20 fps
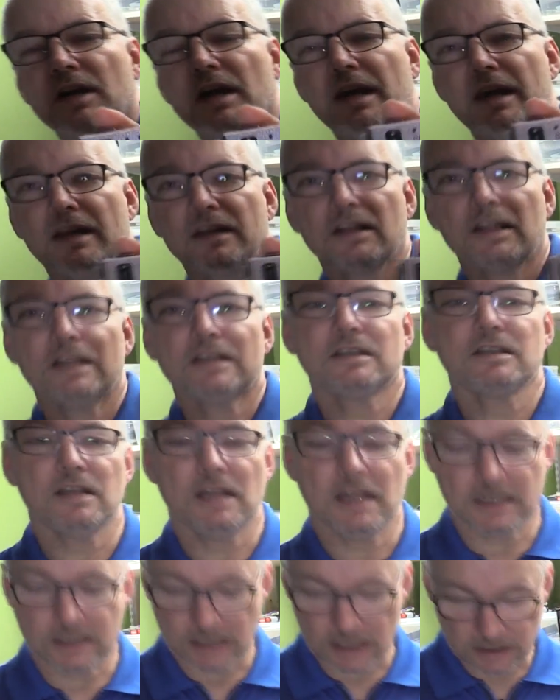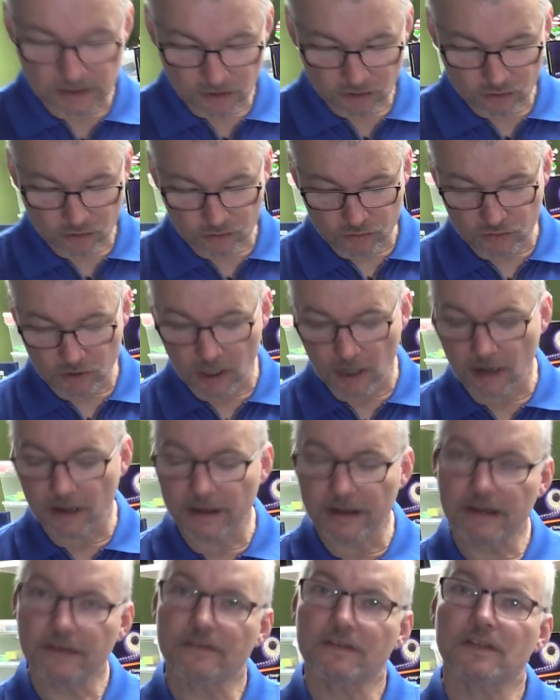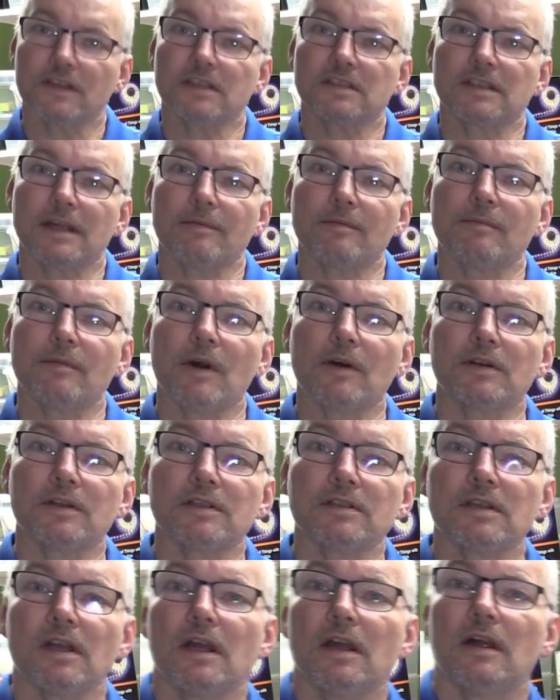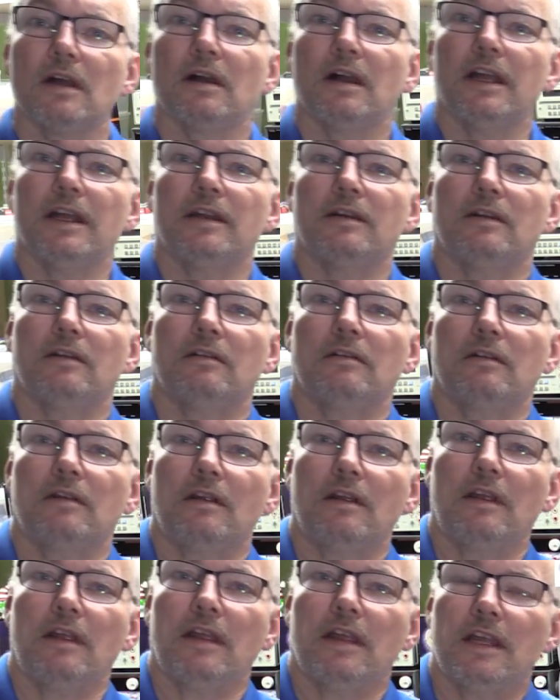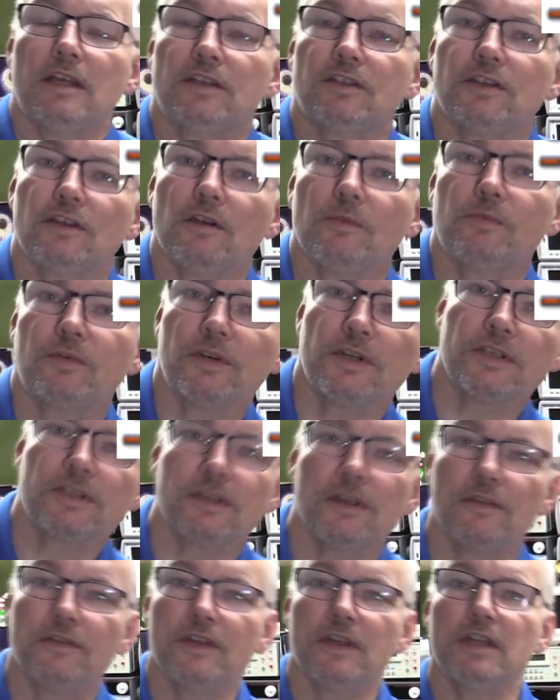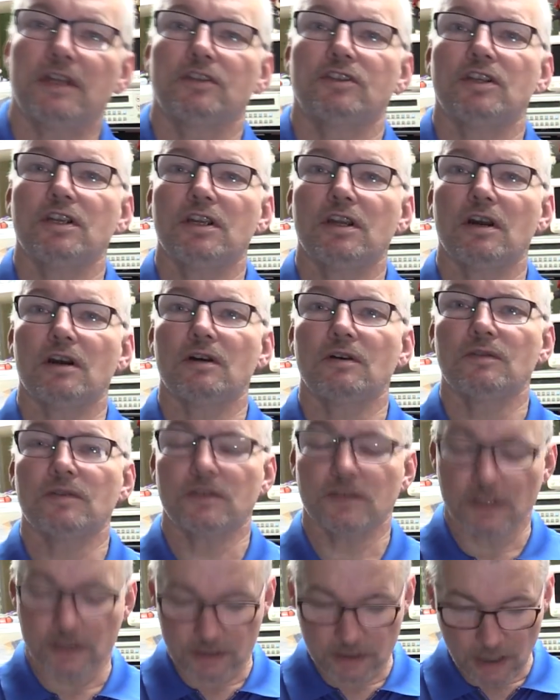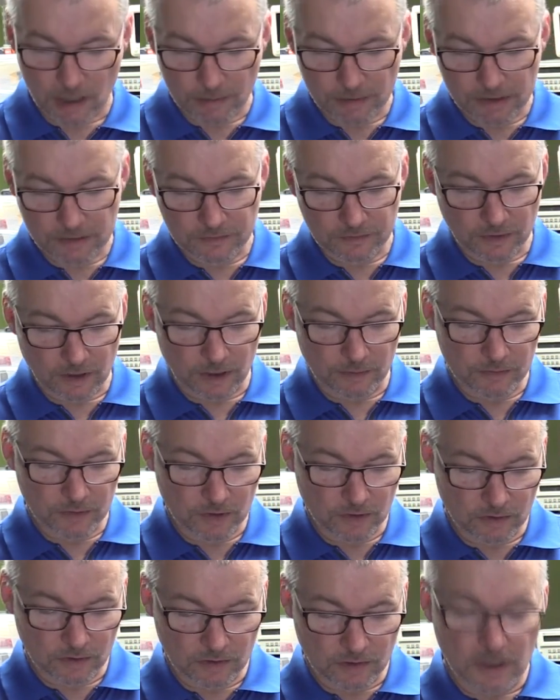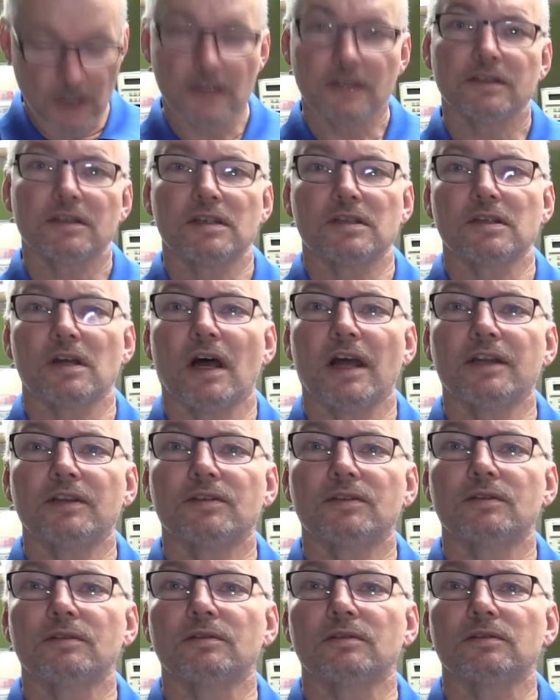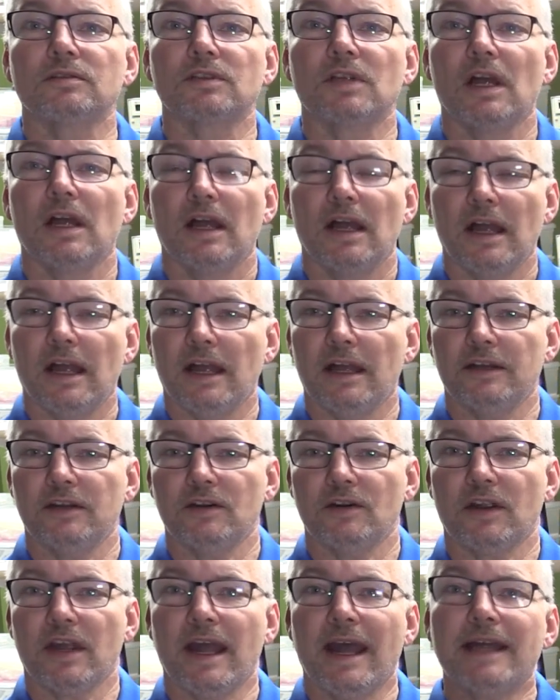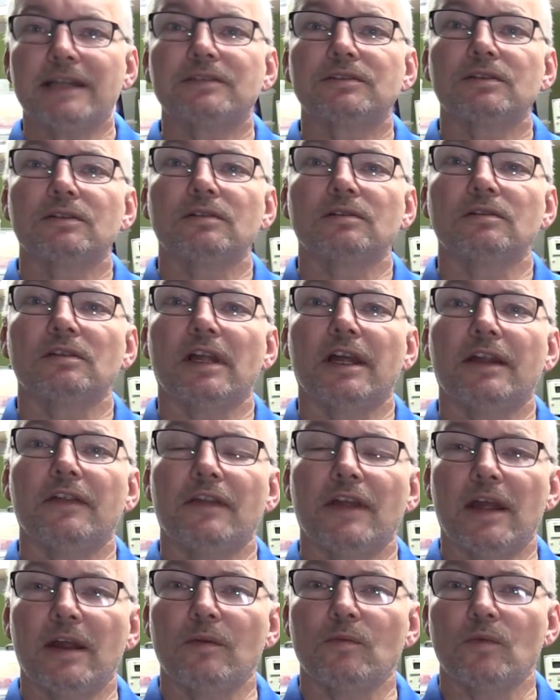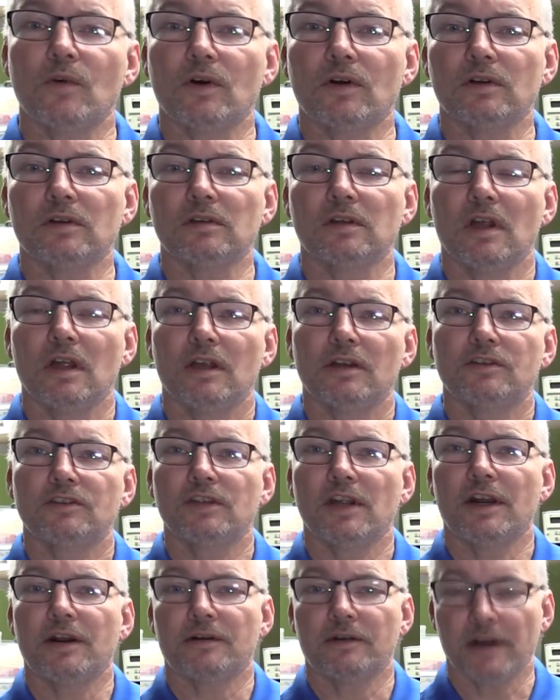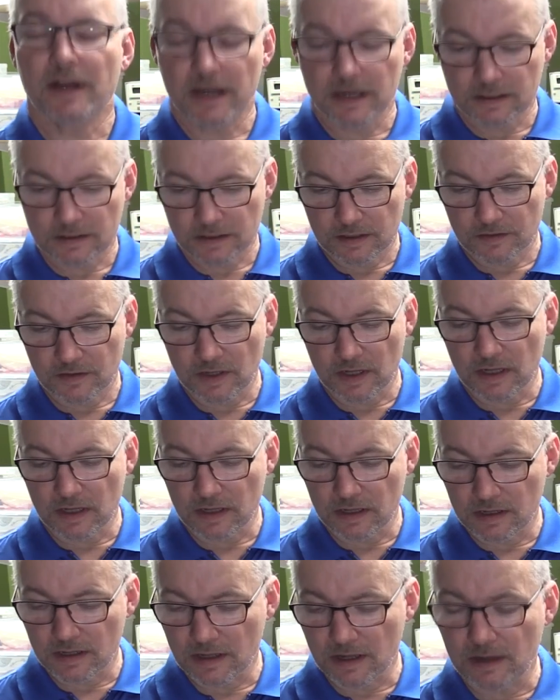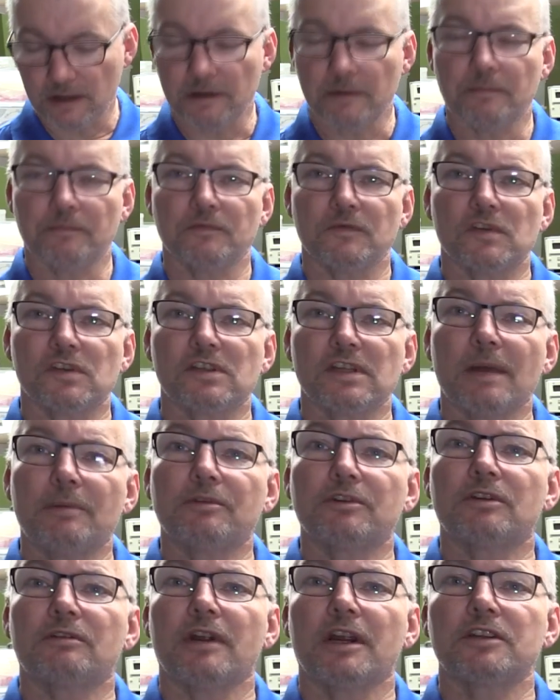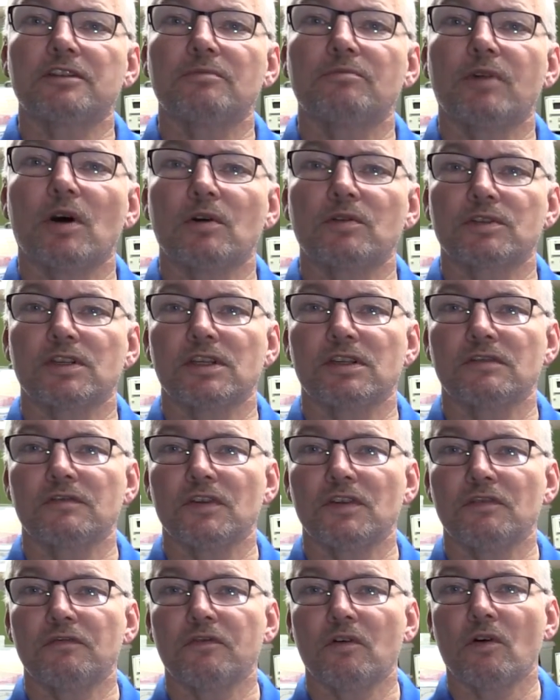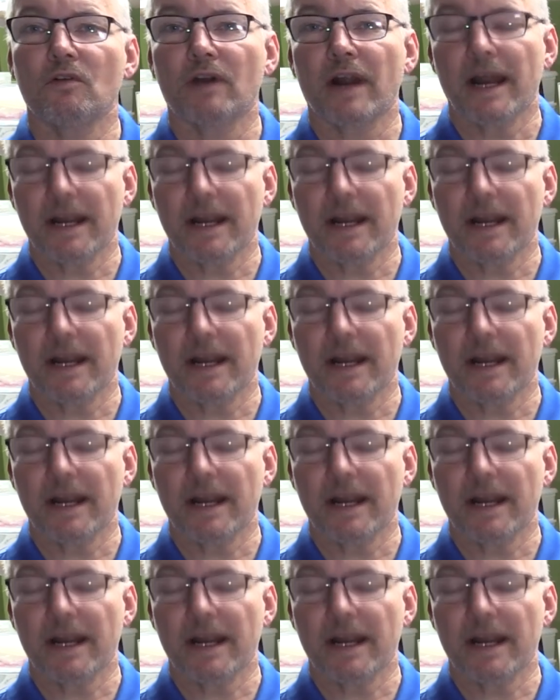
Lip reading: and it doesn't drive the stepper motors. It interprets the G-codes that's coming from your design tools and your CAD tool, and then will generate the step and direction pulses for the 4